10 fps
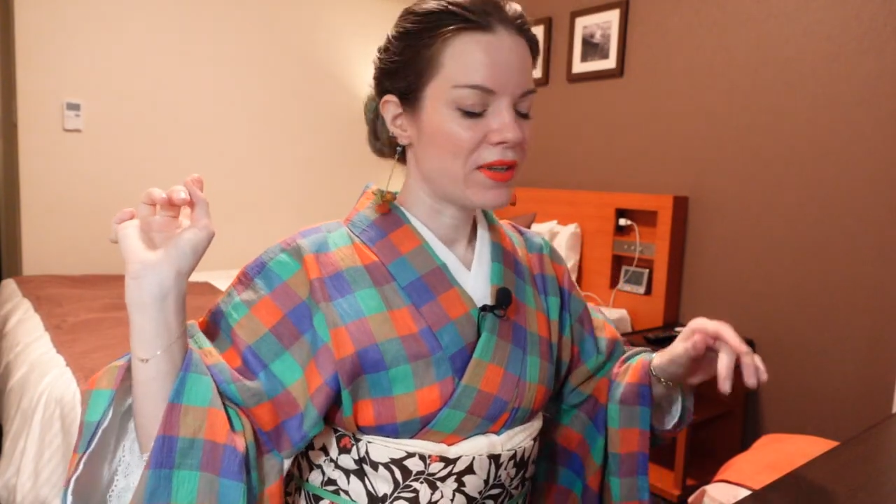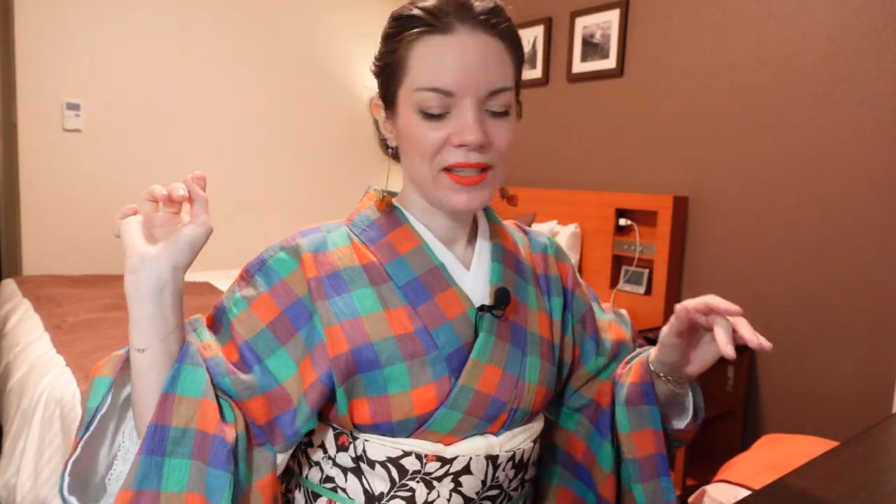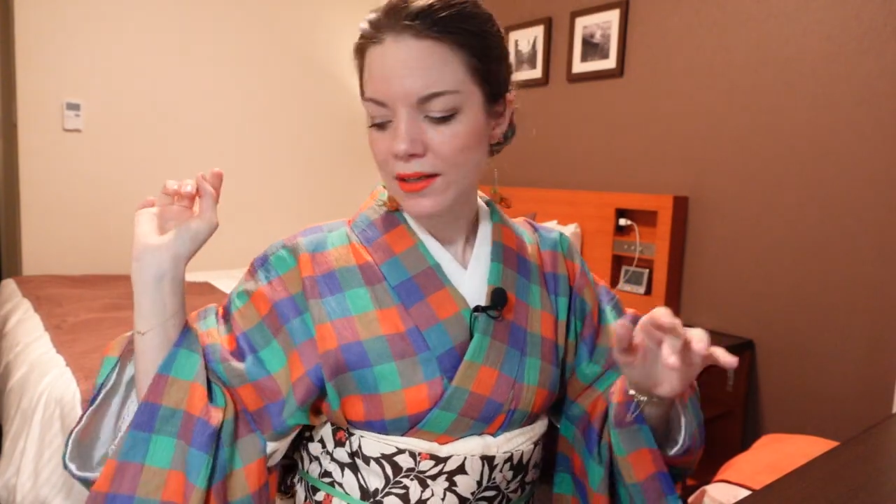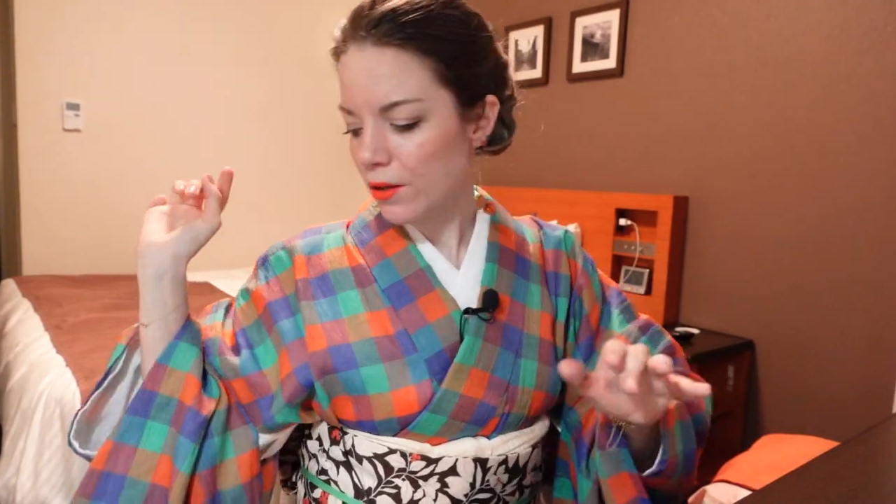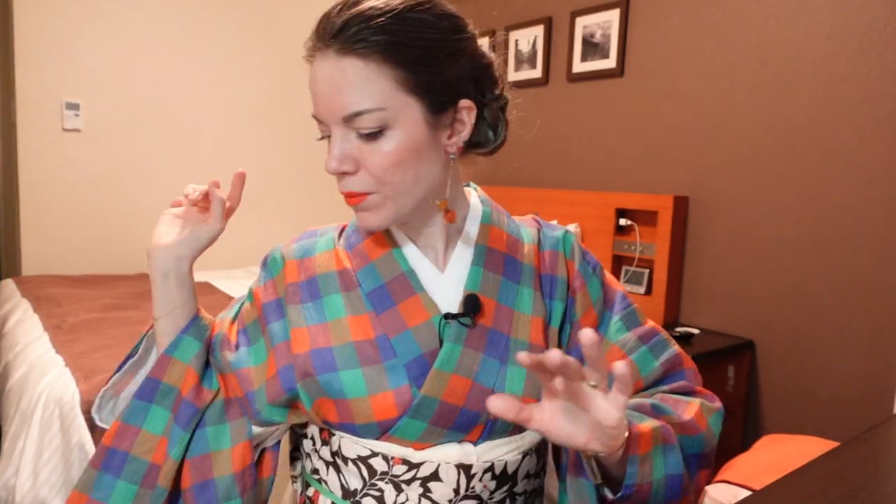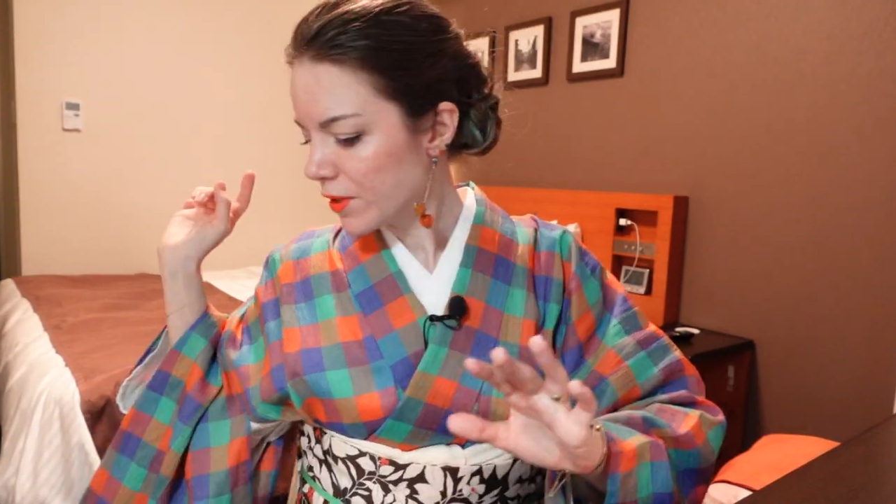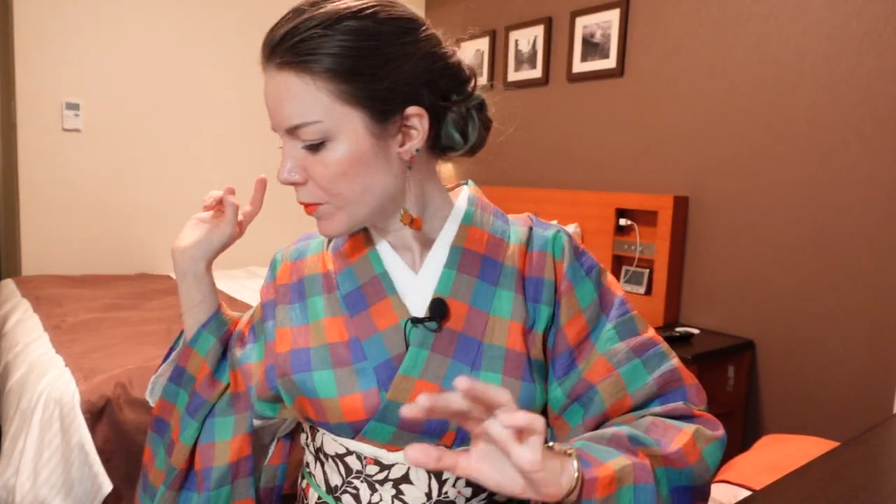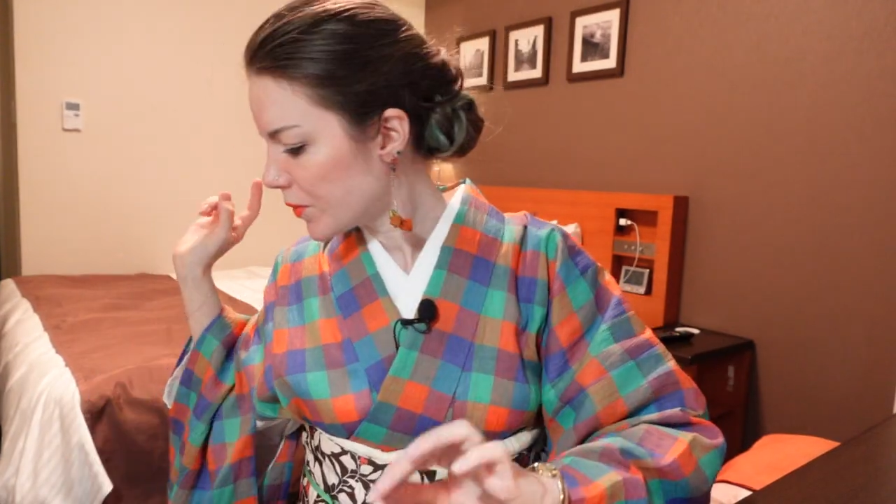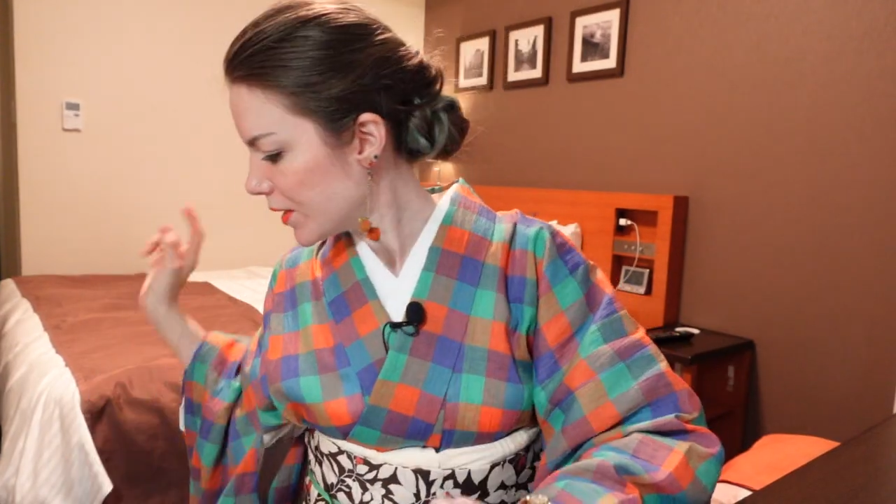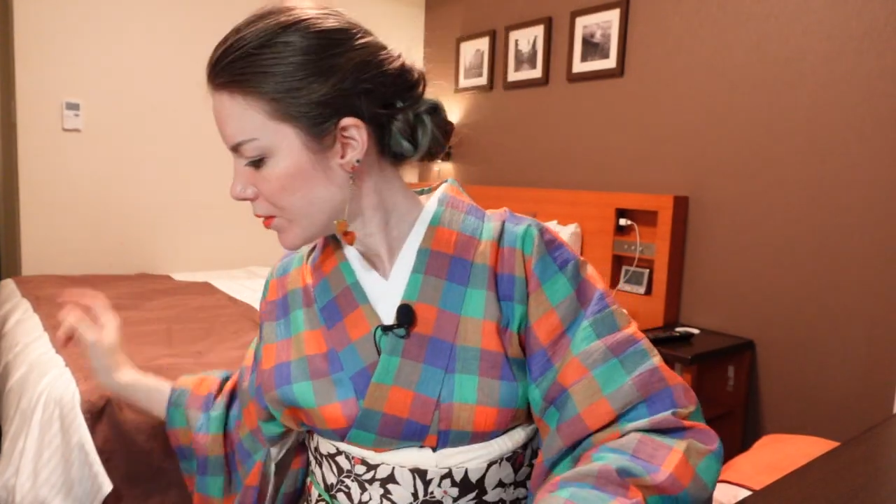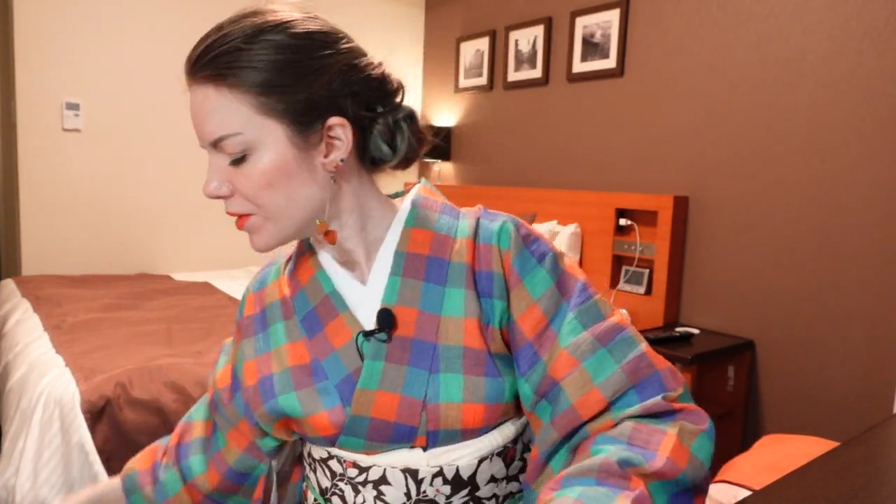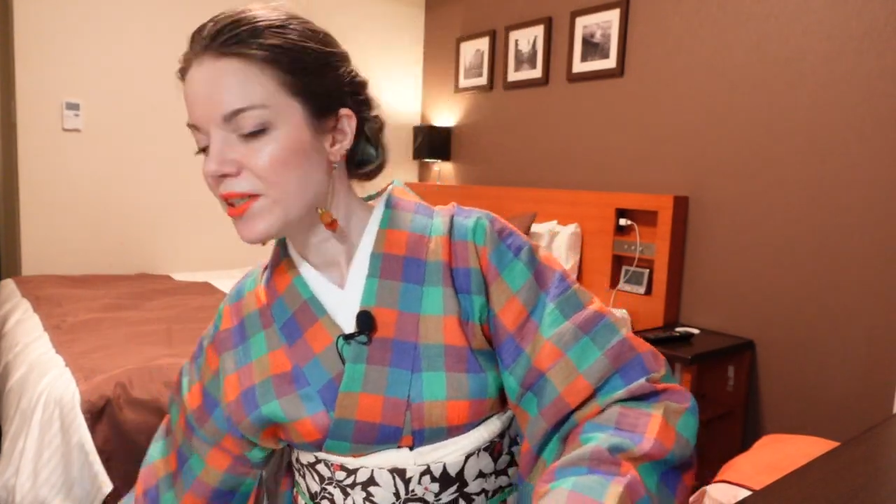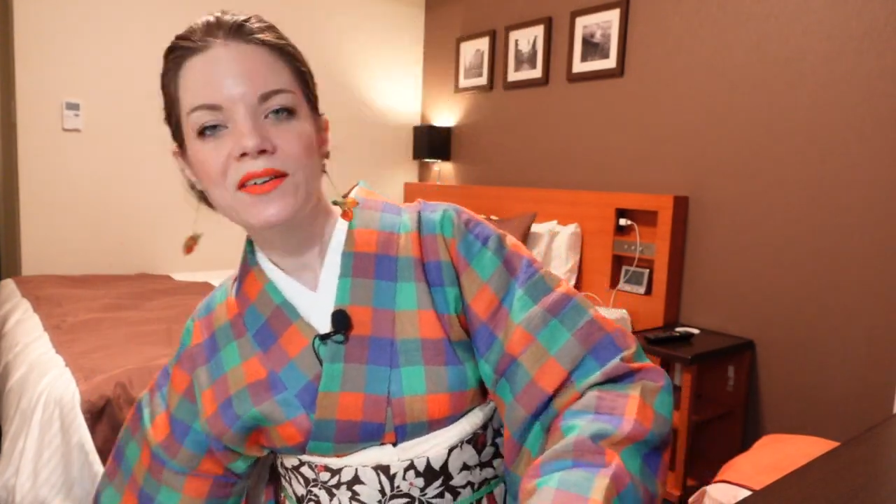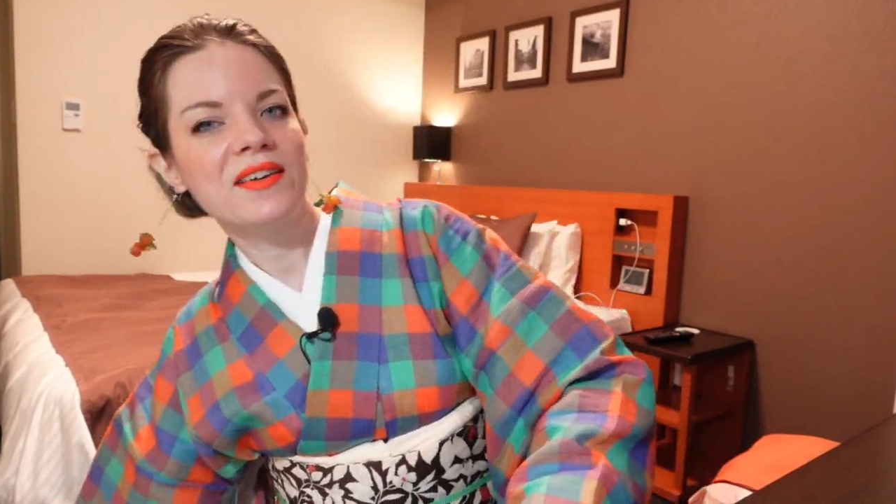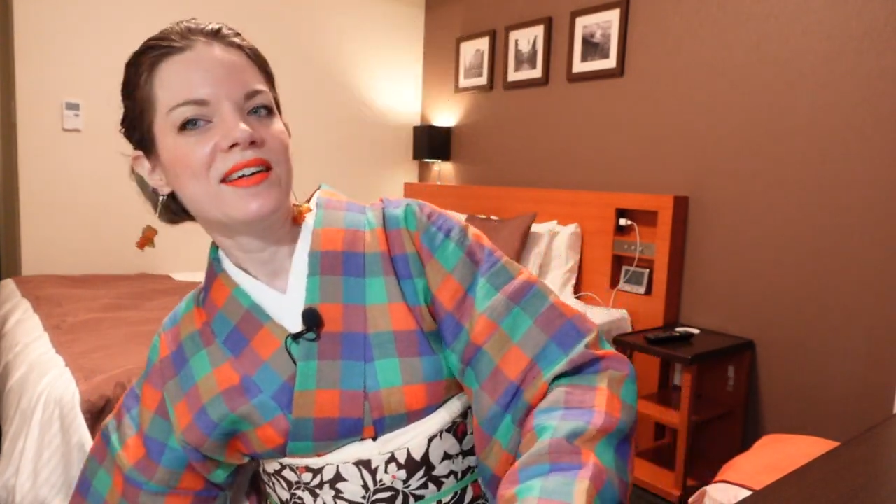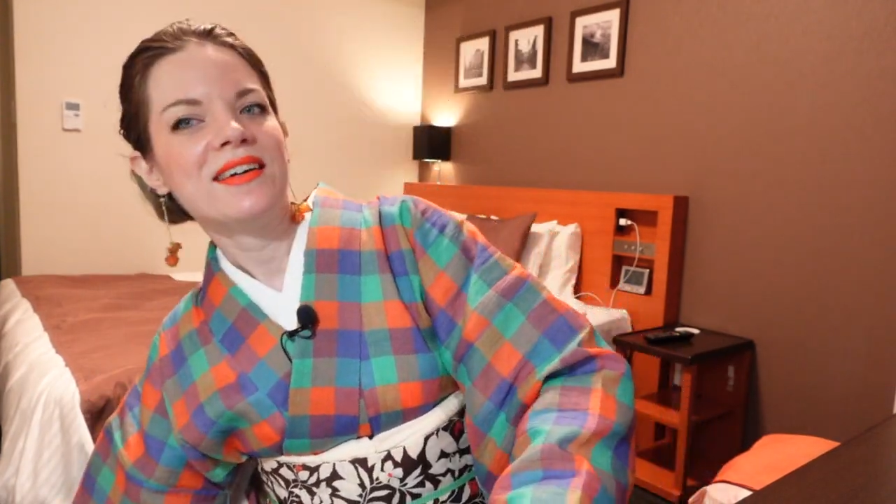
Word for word: raincoat. Where's my raincoat? Here.